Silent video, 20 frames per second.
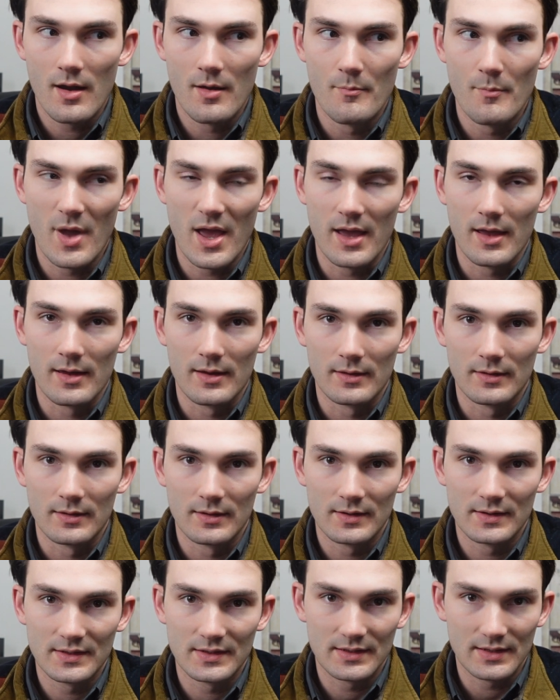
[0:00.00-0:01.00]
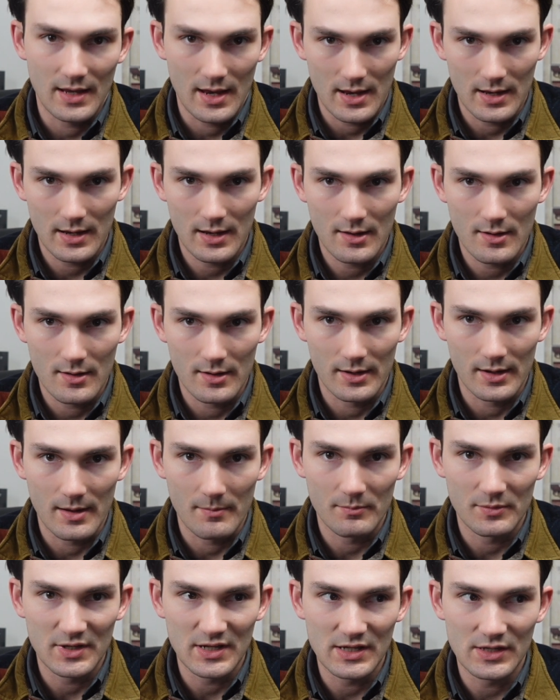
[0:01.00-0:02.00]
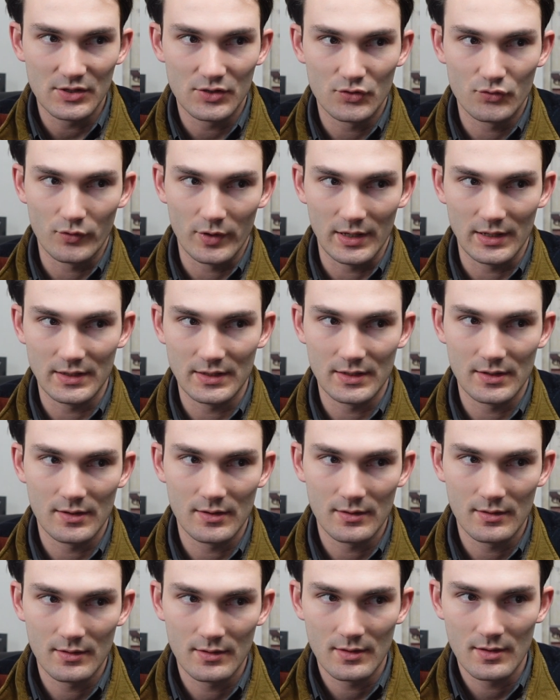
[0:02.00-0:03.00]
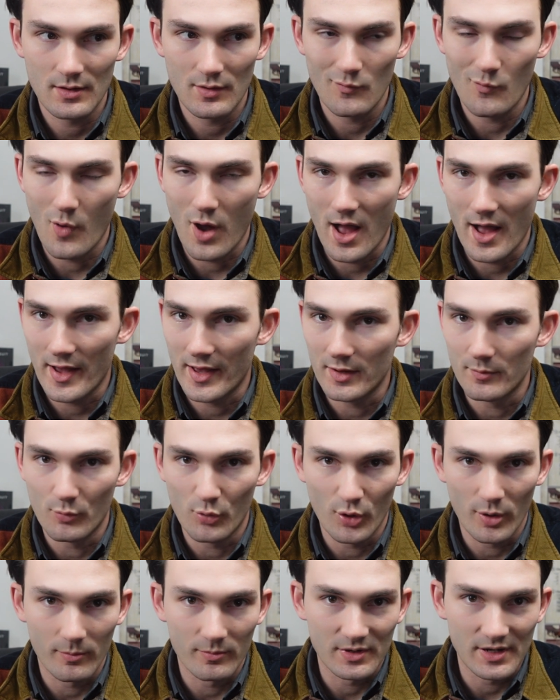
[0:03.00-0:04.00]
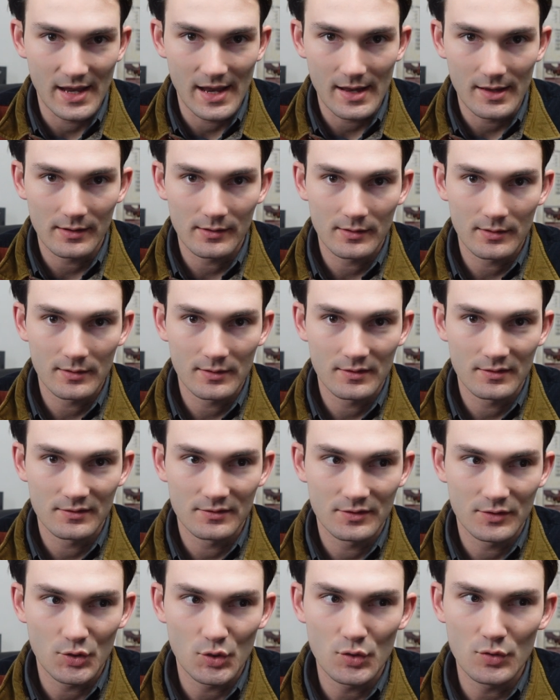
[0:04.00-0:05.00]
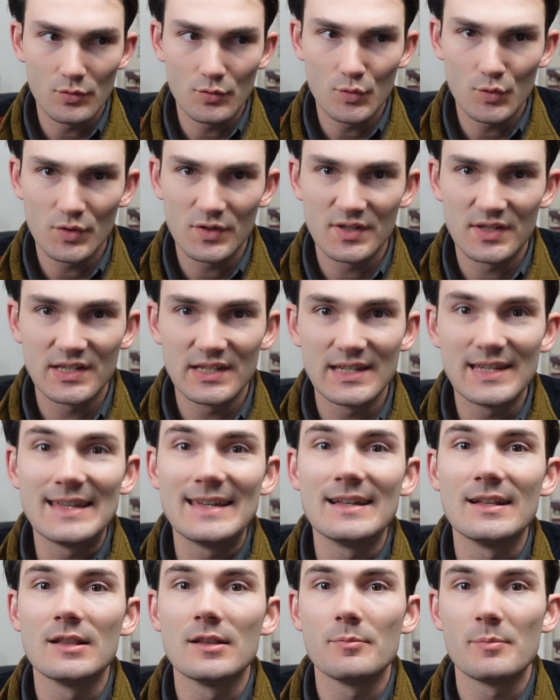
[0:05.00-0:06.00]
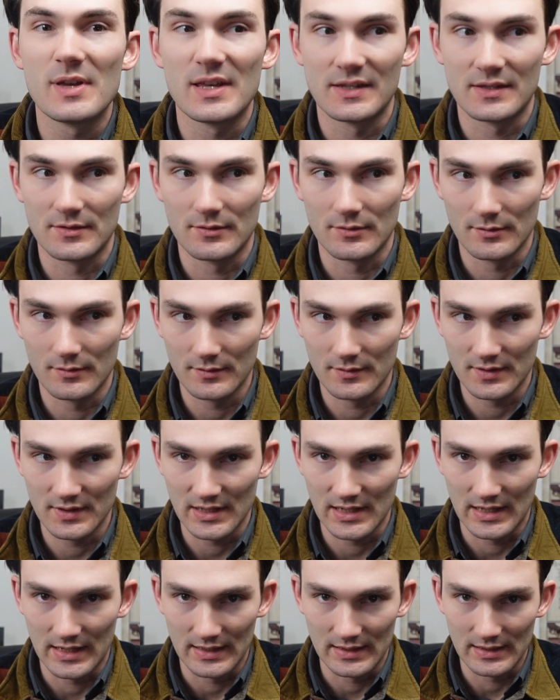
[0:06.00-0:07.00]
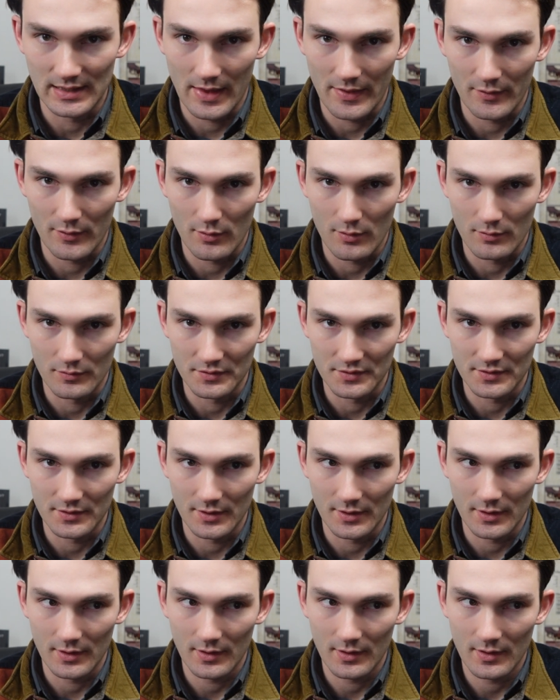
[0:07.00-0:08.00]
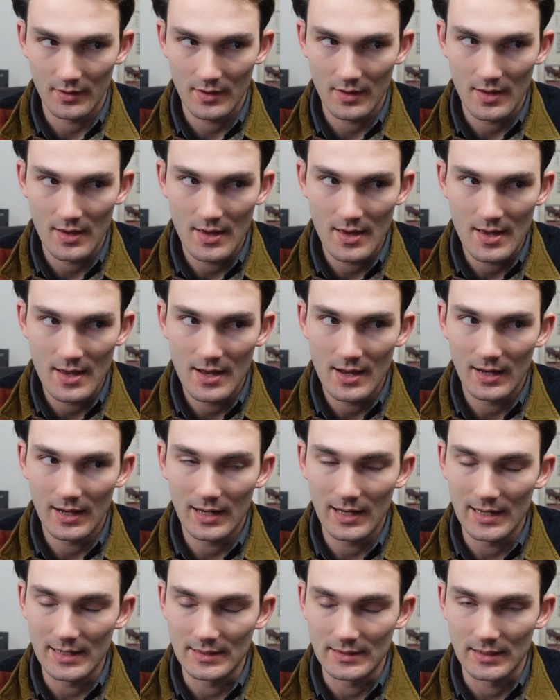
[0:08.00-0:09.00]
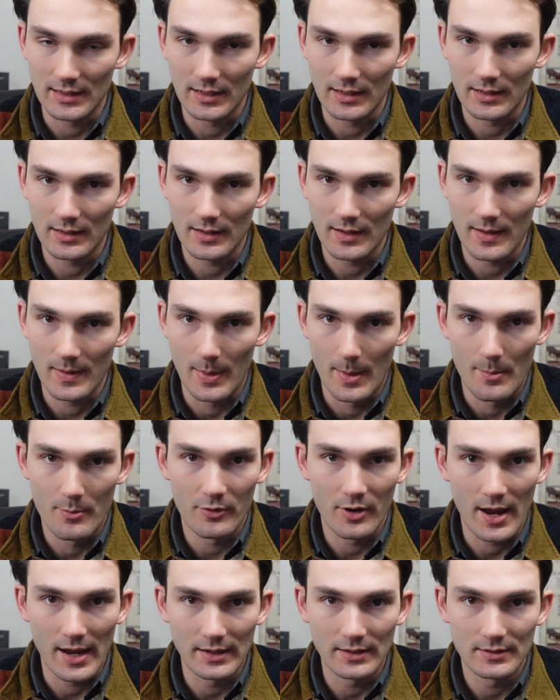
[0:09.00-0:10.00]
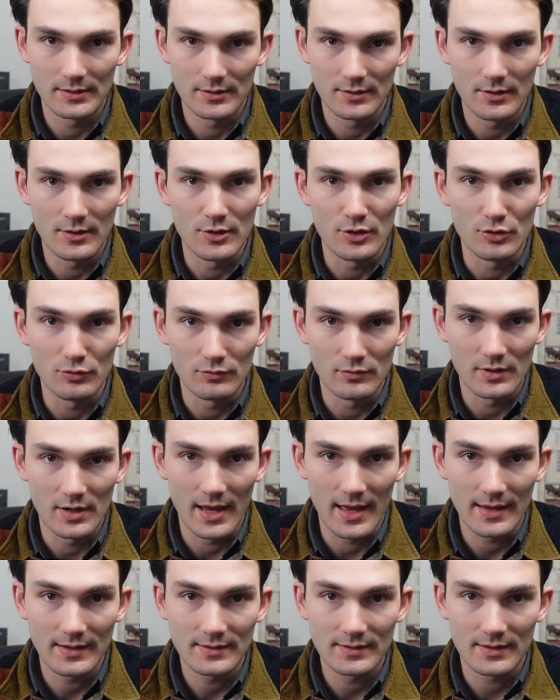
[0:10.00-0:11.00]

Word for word: A man standing on an empty street, wide brimmed hat, two steel pistols in his leather holster, glinting in the bright noonday